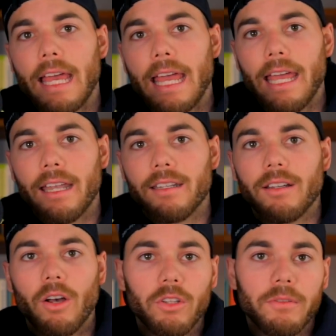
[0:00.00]

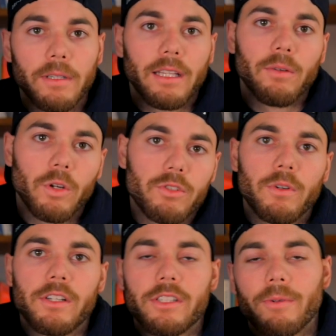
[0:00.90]
and ultimately which
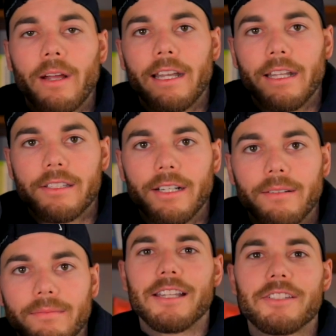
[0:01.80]
one is the right
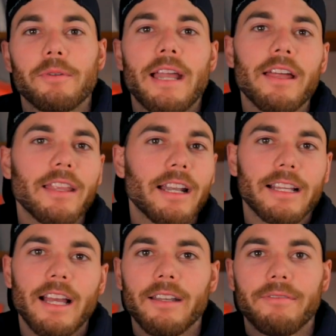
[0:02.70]
answer. So now that
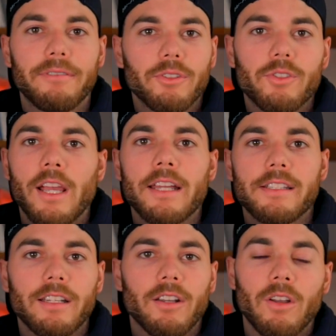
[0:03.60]
I kind of filled you
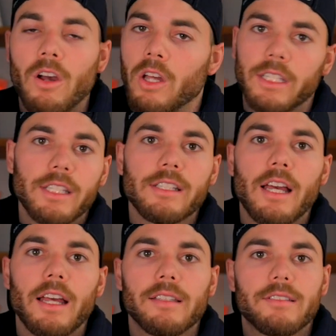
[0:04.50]
guys in on all these
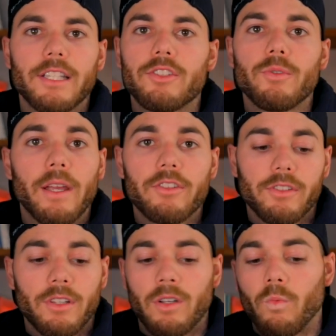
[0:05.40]

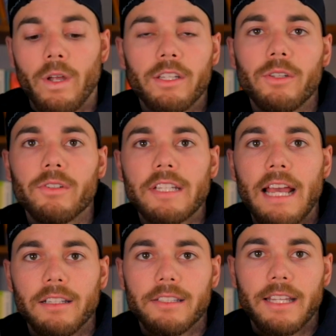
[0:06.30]
situations on when to use
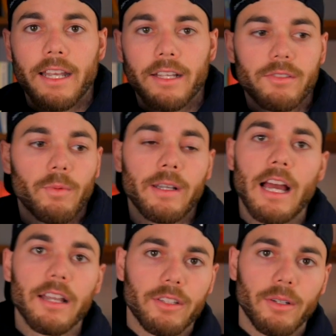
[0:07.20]
calisthenics, when
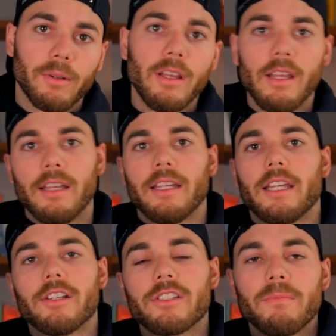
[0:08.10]
not to,
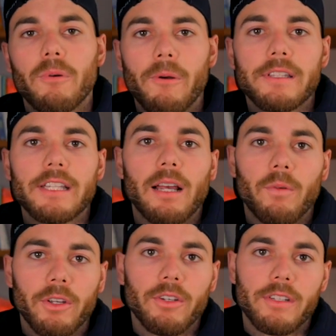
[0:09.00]
here's some points that I
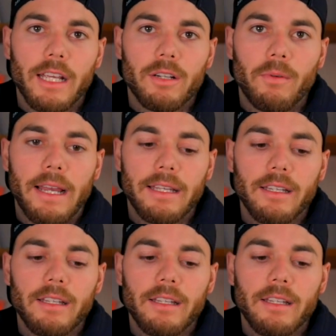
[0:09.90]
want you to take away.